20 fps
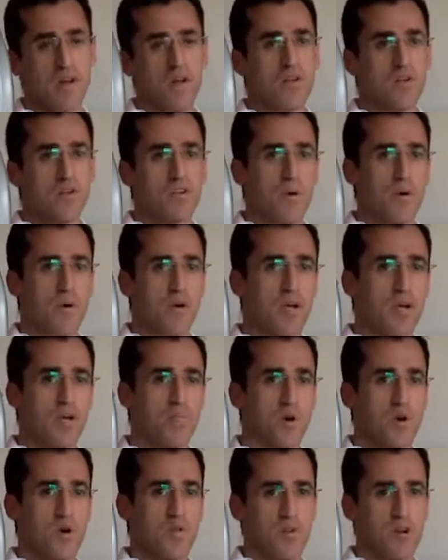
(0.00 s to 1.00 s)
So we can
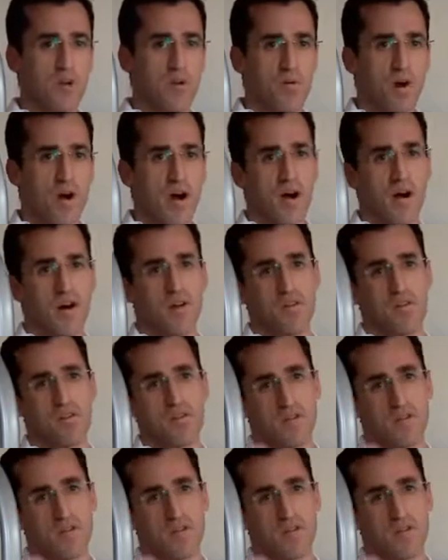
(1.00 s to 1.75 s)
move it around,